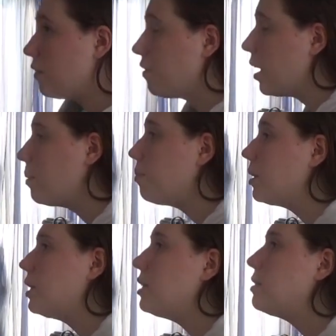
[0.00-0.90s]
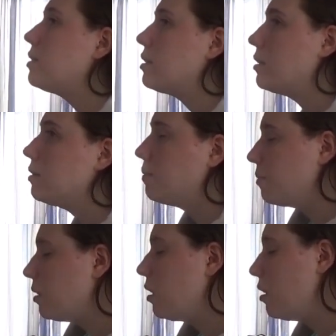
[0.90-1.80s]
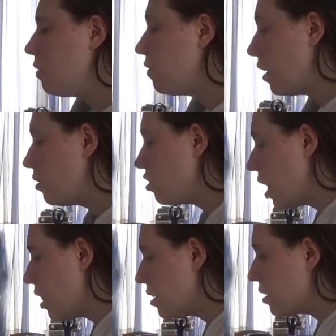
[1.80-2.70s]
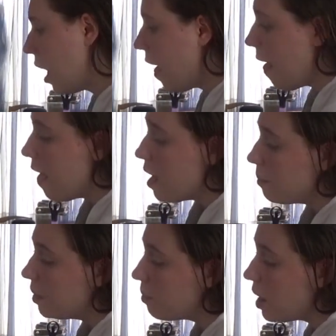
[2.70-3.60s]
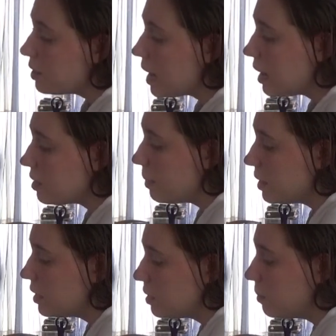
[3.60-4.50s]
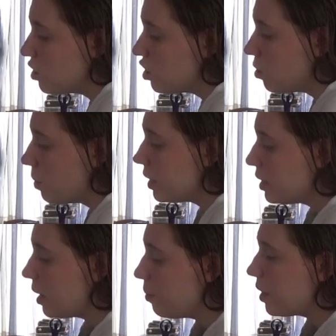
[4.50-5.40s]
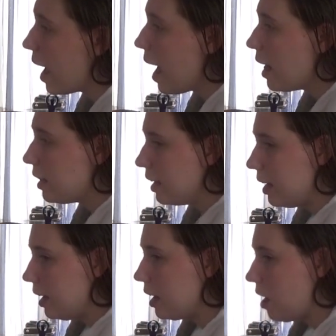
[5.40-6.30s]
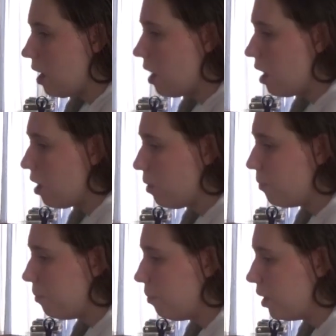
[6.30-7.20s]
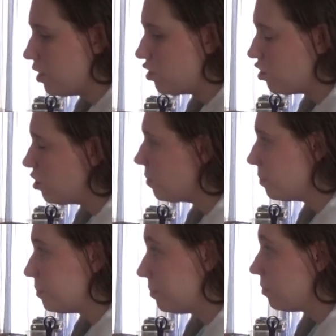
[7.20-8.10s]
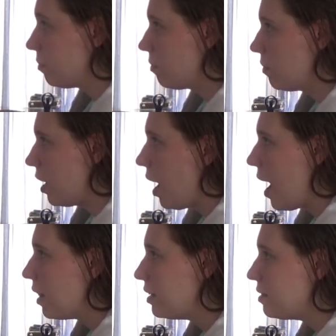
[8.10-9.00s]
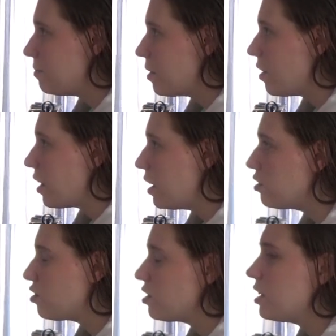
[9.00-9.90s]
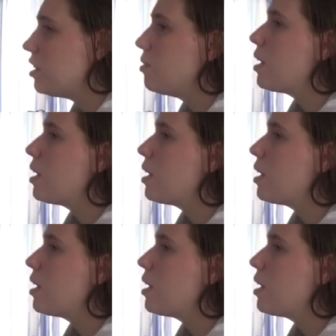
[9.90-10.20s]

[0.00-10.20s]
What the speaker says: the fight, but he still felt jealous. Meanwhile, Dallas makes it his mission to win a date with Allie, which Allie's not that interested in you,